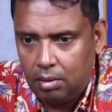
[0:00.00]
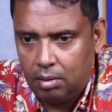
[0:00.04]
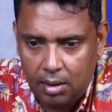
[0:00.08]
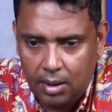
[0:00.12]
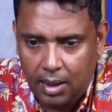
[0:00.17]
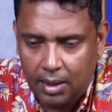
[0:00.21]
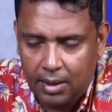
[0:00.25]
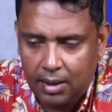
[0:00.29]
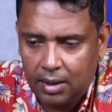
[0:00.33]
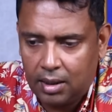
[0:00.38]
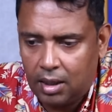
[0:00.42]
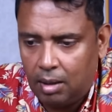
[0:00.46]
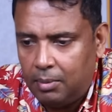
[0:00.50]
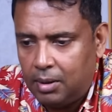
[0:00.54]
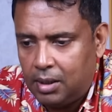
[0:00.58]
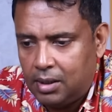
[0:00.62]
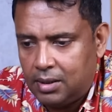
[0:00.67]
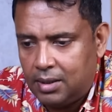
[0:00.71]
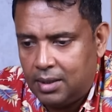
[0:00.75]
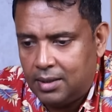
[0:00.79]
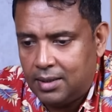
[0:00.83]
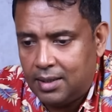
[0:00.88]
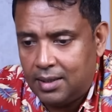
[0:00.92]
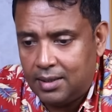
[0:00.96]
Tata
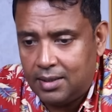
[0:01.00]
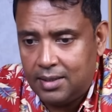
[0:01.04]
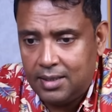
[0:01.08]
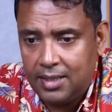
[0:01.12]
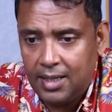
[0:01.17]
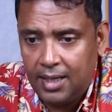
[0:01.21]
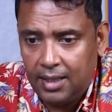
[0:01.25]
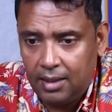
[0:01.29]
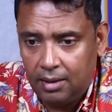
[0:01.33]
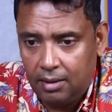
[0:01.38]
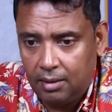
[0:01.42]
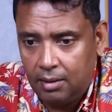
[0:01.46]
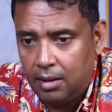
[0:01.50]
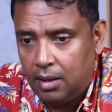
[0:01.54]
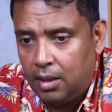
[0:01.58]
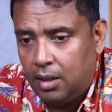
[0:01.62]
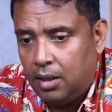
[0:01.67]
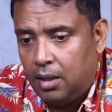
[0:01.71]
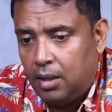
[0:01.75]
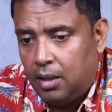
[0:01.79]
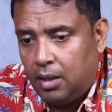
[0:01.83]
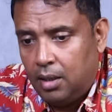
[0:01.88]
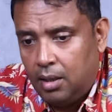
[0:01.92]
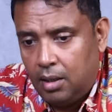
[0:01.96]
Chemicals is at 10
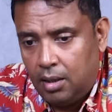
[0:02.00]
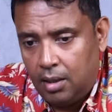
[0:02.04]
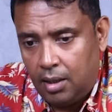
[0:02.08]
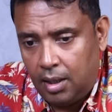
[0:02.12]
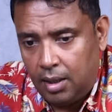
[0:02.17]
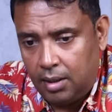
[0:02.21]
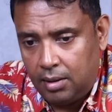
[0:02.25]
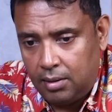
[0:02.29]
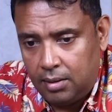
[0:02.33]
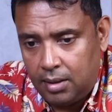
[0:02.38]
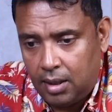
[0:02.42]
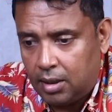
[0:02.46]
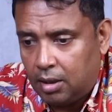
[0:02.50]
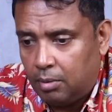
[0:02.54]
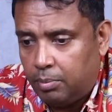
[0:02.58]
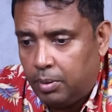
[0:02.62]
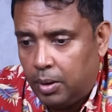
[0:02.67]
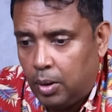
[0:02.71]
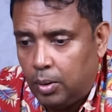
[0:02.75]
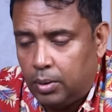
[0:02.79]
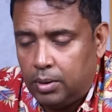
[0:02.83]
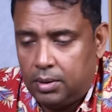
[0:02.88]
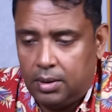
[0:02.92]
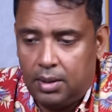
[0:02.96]
and Tata
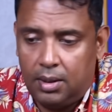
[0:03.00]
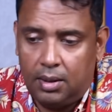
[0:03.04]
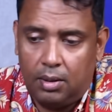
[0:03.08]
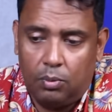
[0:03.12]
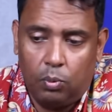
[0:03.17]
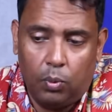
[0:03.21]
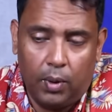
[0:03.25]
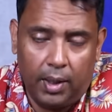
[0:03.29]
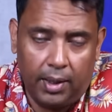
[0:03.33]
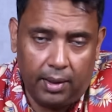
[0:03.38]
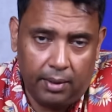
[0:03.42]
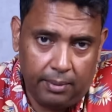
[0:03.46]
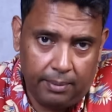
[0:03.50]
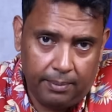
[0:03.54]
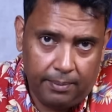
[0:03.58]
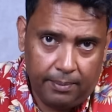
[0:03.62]
Power is at 1.